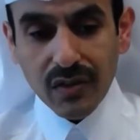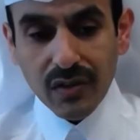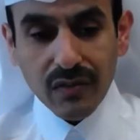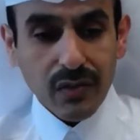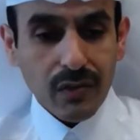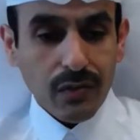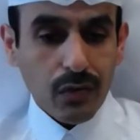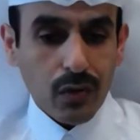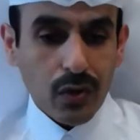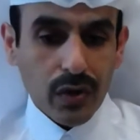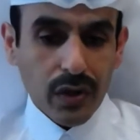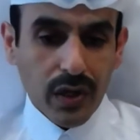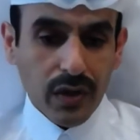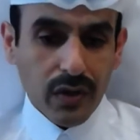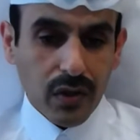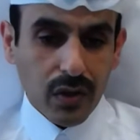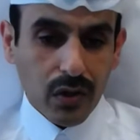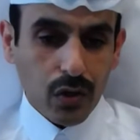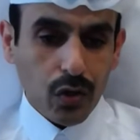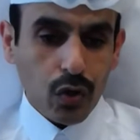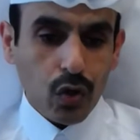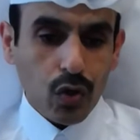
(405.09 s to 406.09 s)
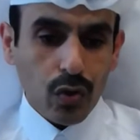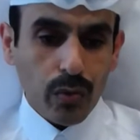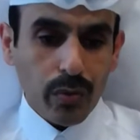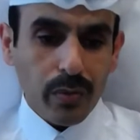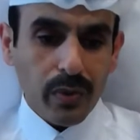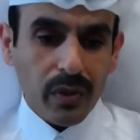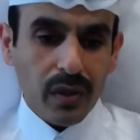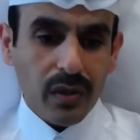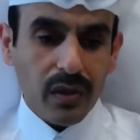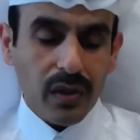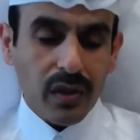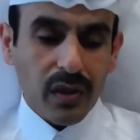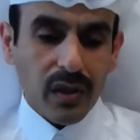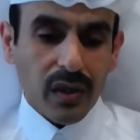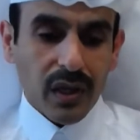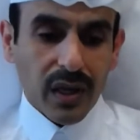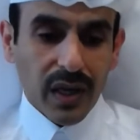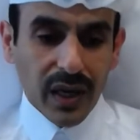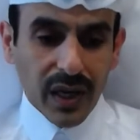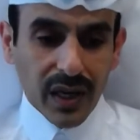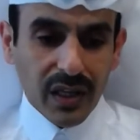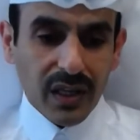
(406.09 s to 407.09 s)
Even if you look at the renewable
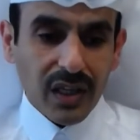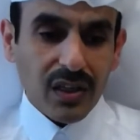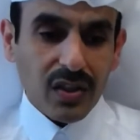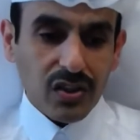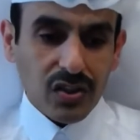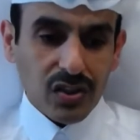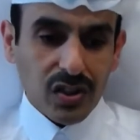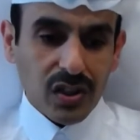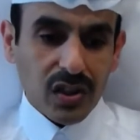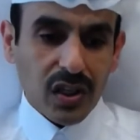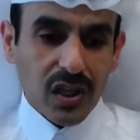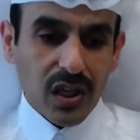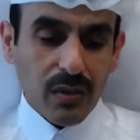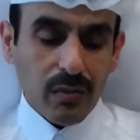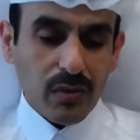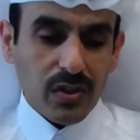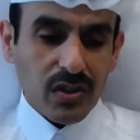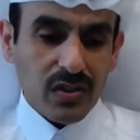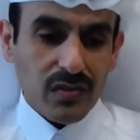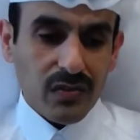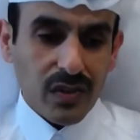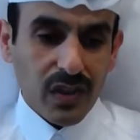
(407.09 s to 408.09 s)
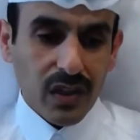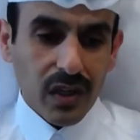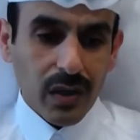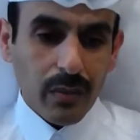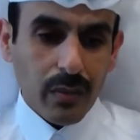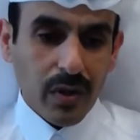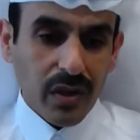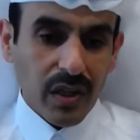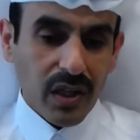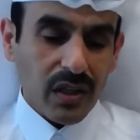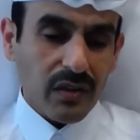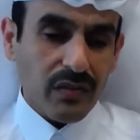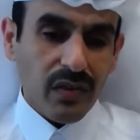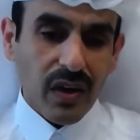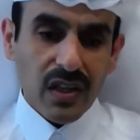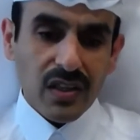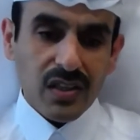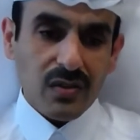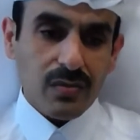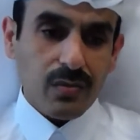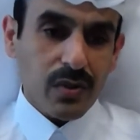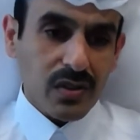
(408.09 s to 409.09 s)
energy hemisphere, the
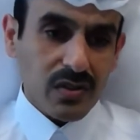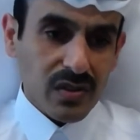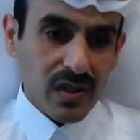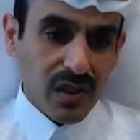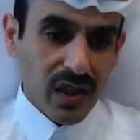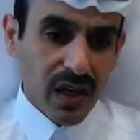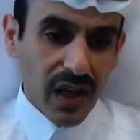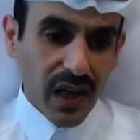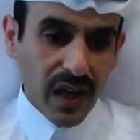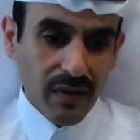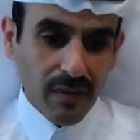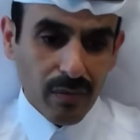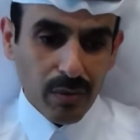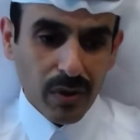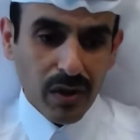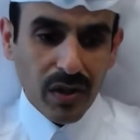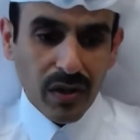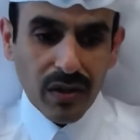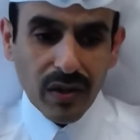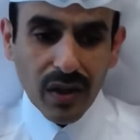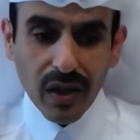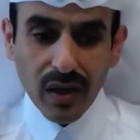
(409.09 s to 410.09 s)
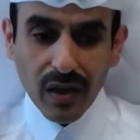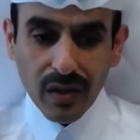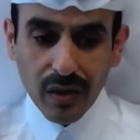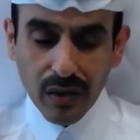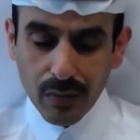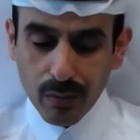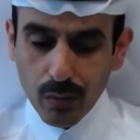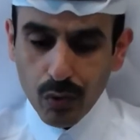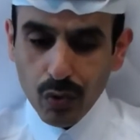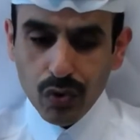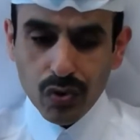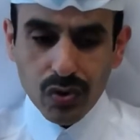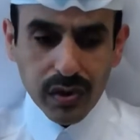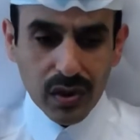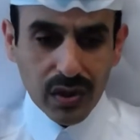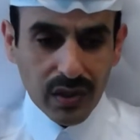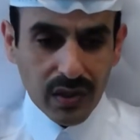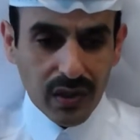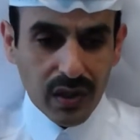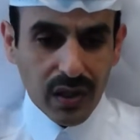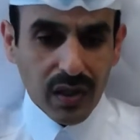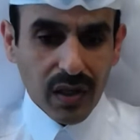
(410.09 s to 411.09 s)
advancements that happen there are
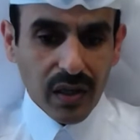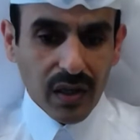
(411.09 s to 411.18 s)
mostly